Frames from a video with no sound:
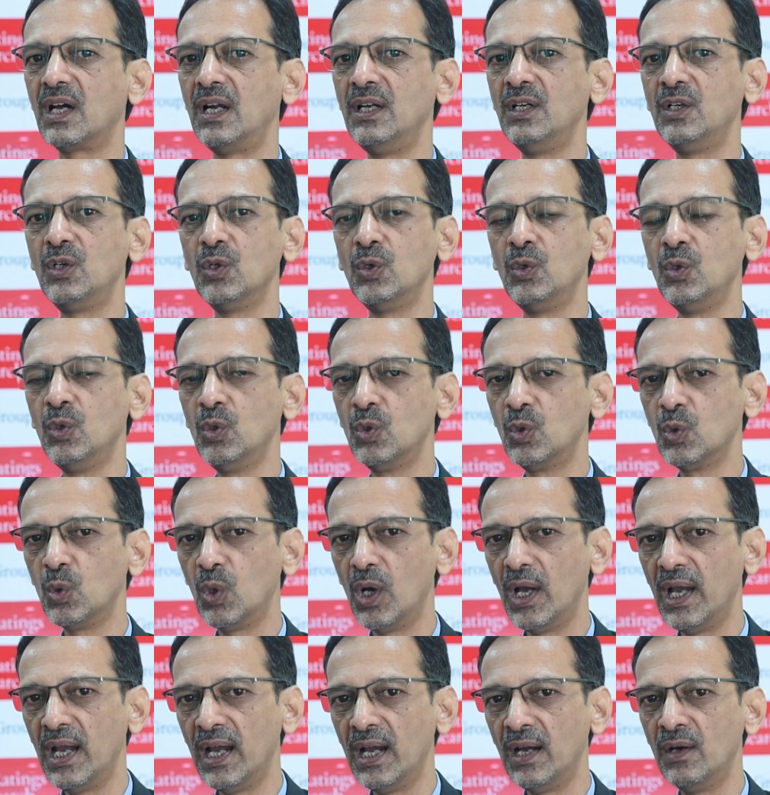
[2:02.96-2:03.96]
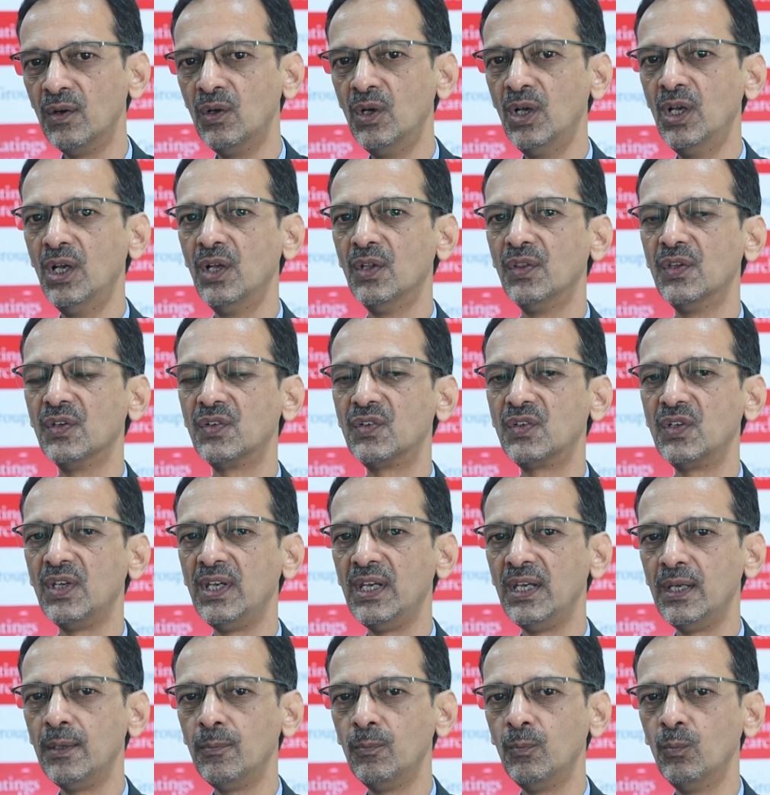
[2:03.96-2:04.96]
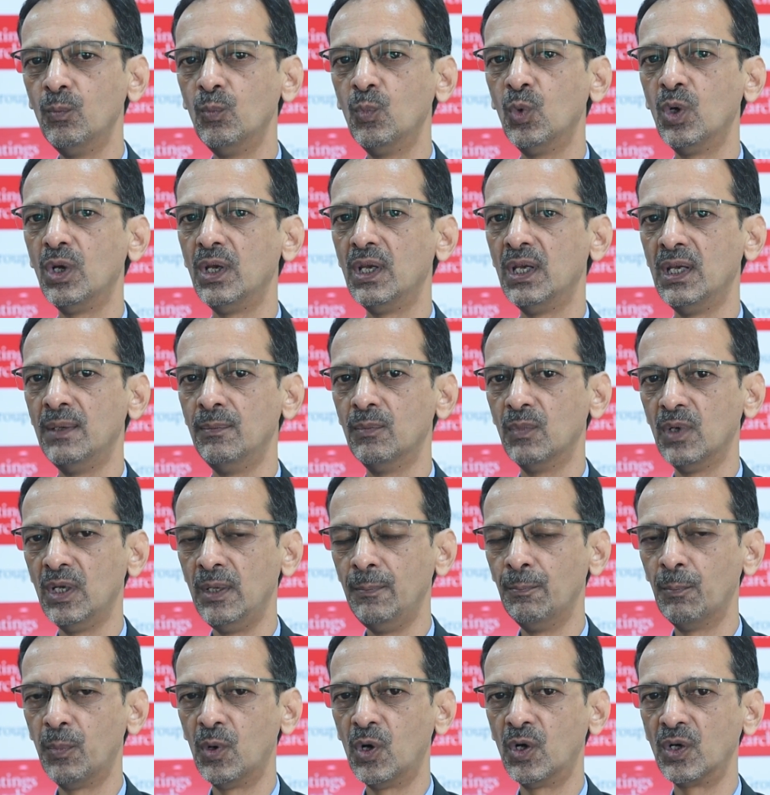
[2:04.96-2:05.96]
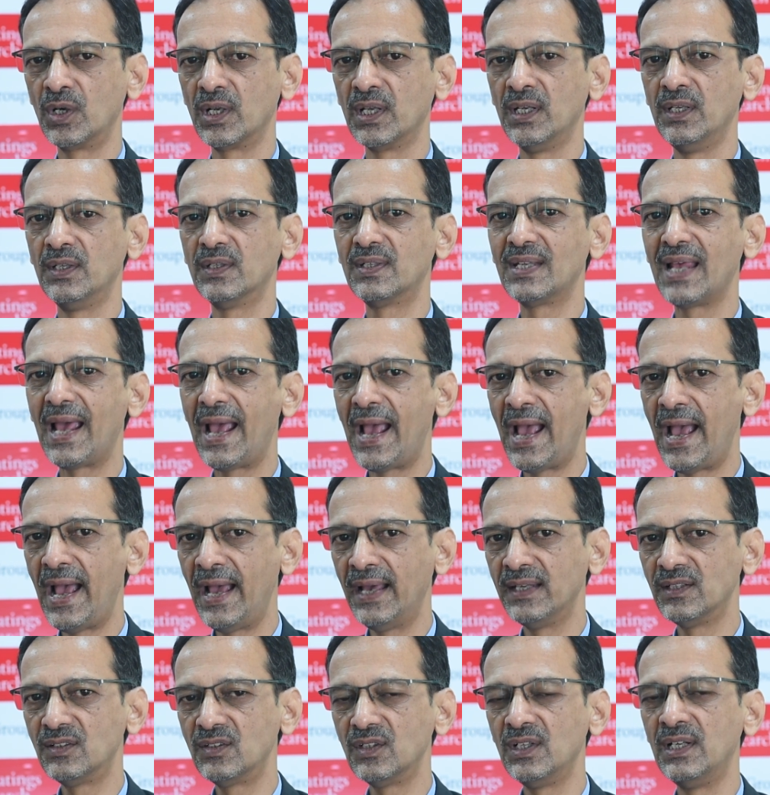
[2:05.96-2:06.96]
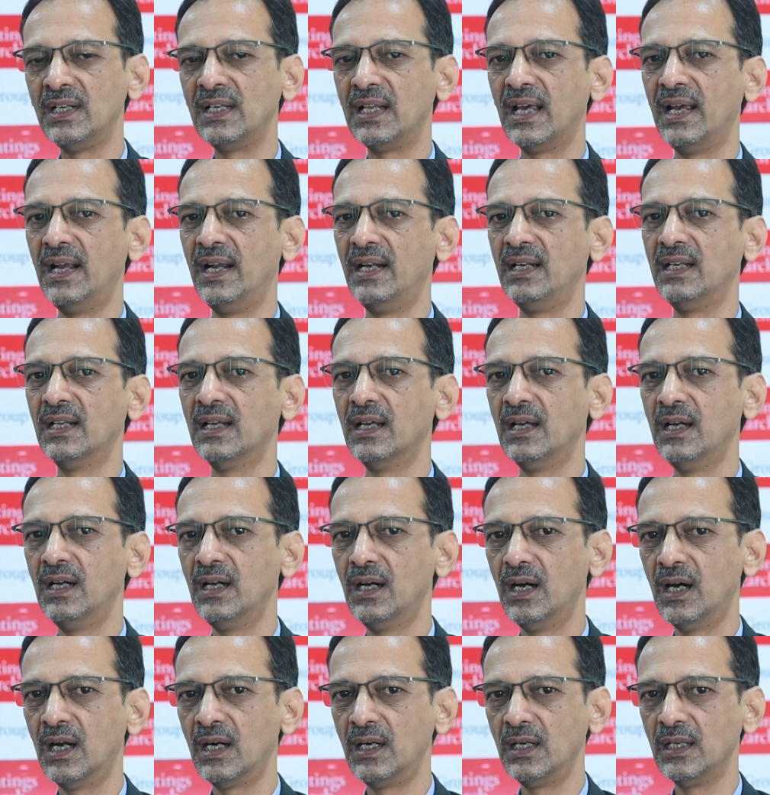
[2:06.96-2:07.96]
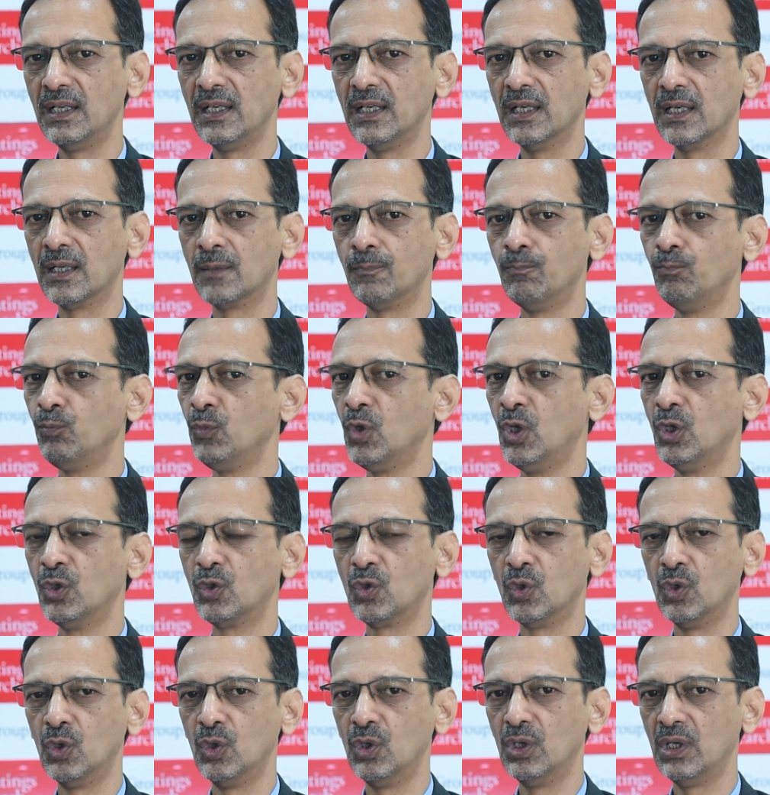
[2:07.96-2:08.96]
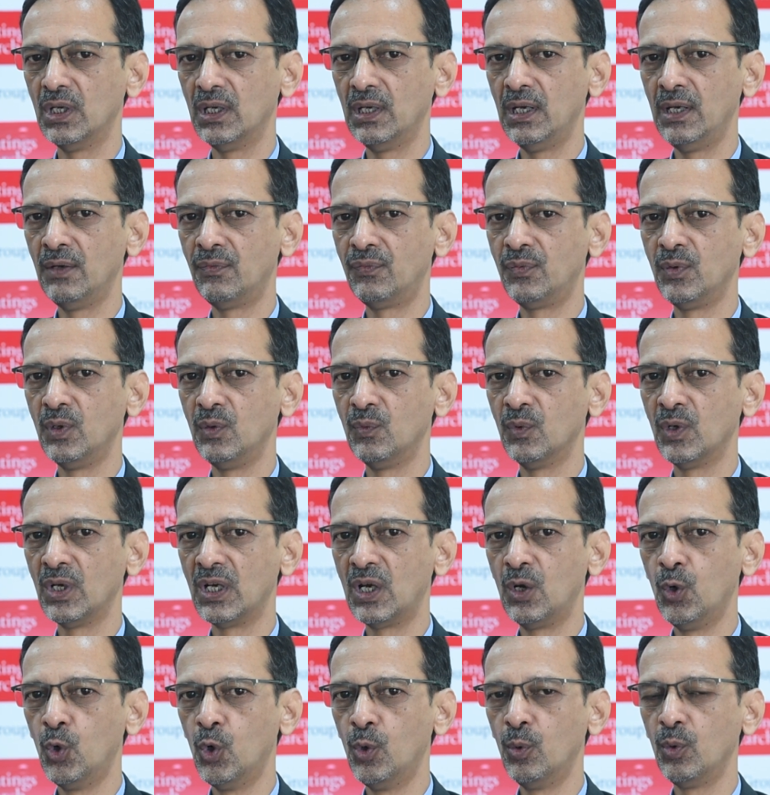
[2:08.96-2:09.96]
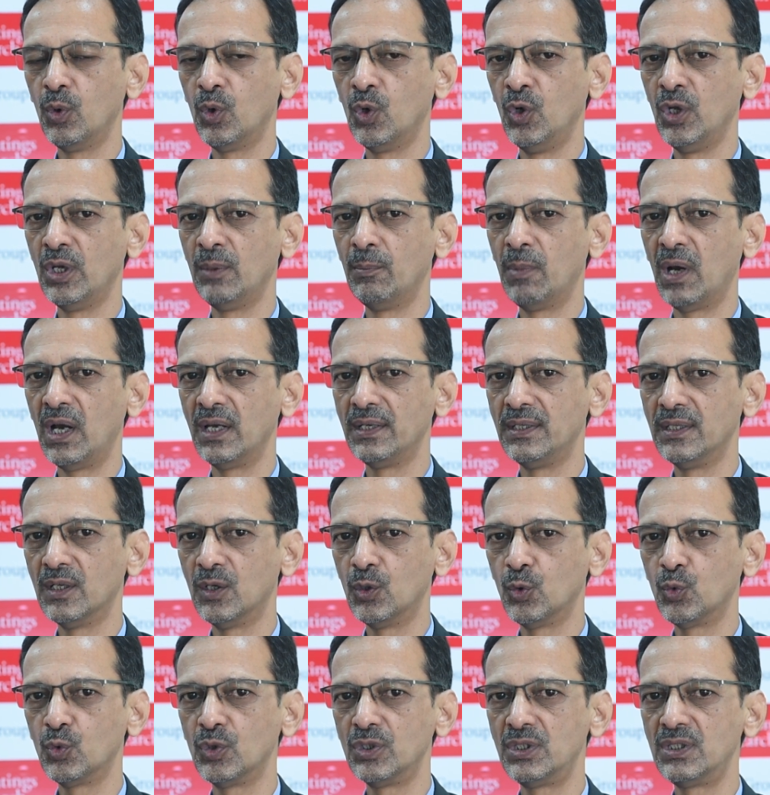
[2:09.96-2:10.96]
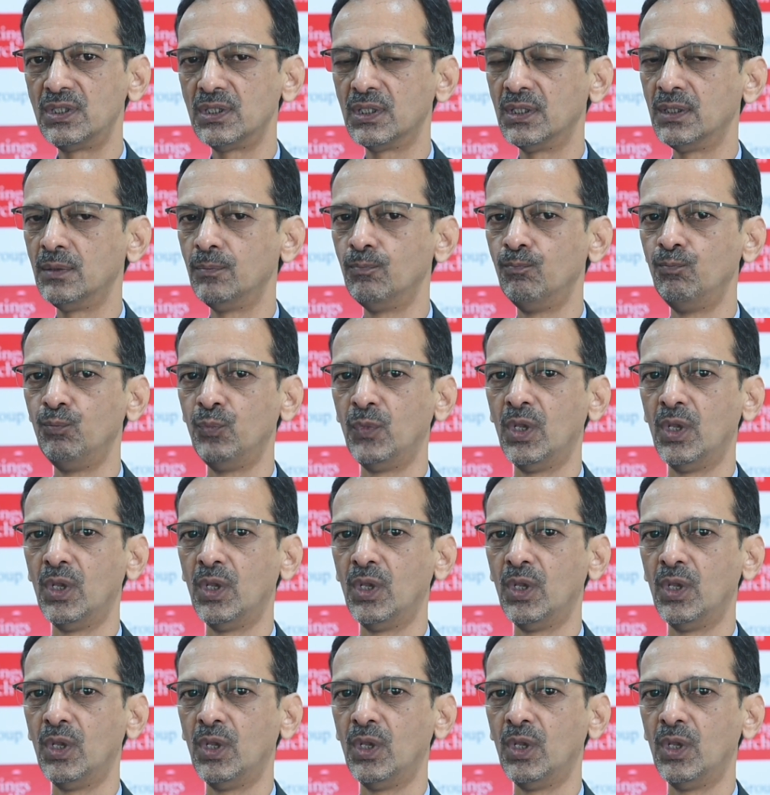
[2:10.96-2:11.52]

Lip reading: continue to have the same importance as it had earlier. So if we going by your question,